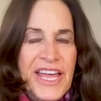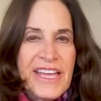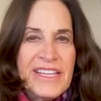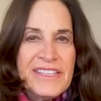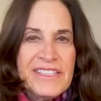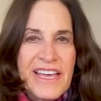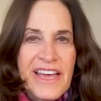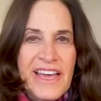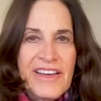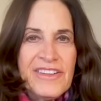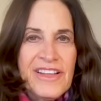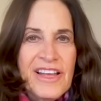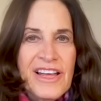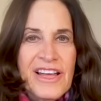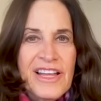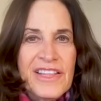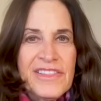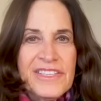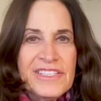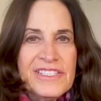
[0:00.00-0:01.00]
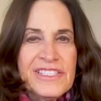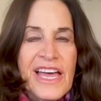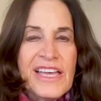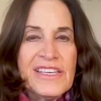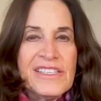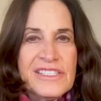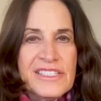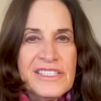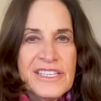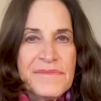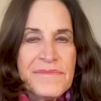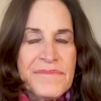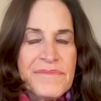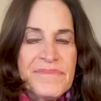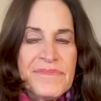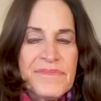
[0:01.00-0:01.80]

handout on the testing.